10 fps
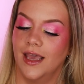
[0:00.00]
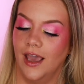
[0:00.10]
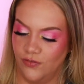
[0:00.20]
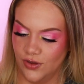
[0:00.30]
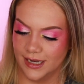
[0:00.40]

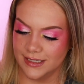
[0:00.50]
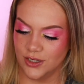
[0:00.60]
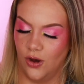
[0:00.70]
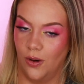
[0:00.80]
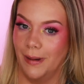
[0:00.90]
If you guys
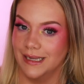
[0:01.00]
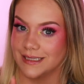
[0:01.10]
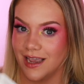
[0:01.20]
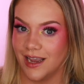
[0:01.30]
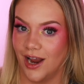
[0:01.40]
saw my
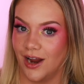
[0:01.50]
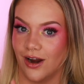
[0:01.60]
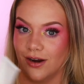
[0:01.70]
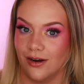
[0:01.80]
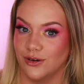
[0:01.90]

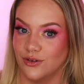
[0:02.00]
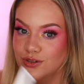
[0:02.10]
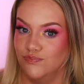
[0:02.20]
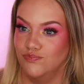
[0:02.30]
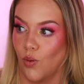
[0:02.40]
skincare